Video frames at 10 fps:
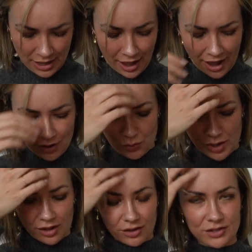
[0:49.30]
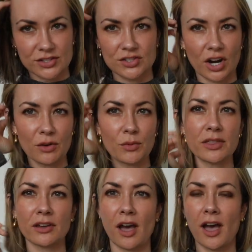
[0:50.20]
I will start
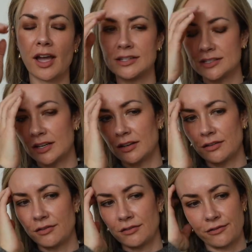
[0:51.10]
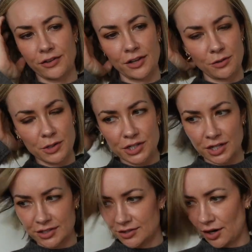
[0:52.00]
with what should
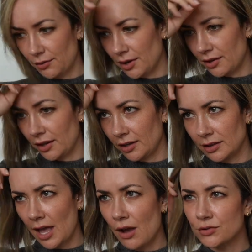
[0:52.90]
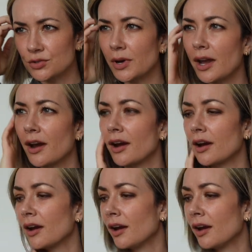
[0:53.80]
I start with? Like loungewear,